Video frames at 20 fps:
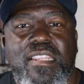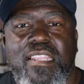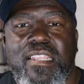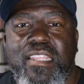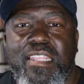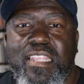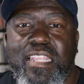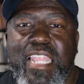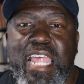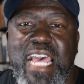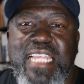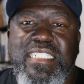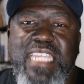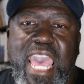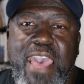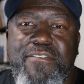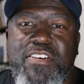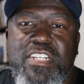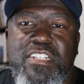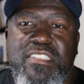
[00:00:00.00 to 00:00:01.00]
Let's
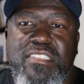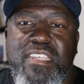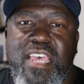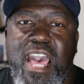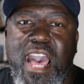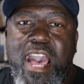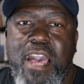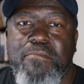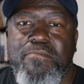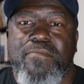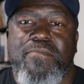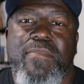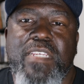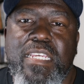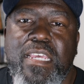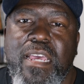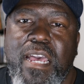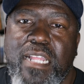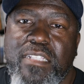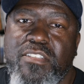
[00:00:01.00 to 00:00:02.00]
have a good time.
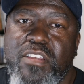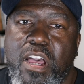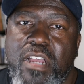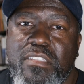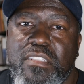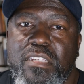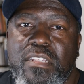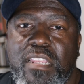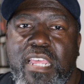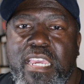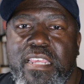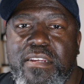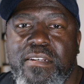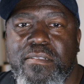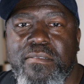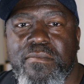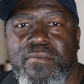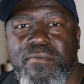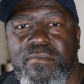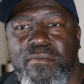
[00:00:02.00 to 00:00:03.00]
I'll talk to you
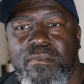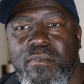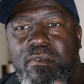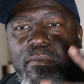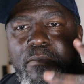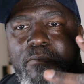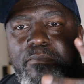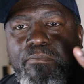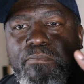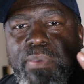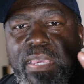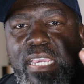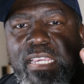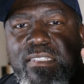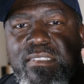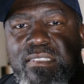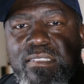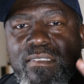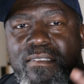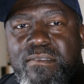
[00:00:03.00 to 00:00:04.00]
later.
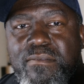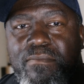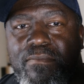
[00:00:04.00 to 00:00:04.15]
Peace.